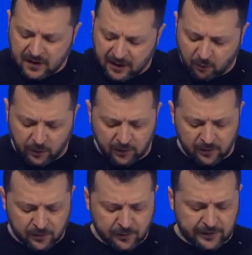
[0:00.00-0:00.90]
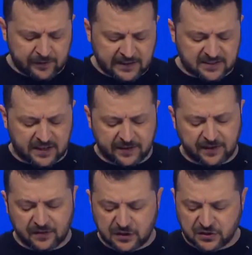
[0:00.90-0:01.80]
he will regret
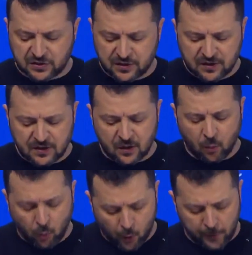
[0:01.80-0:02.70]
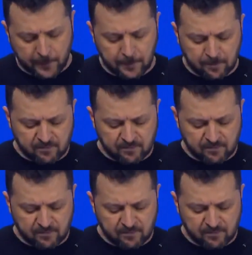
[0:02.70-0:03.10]
starting this war.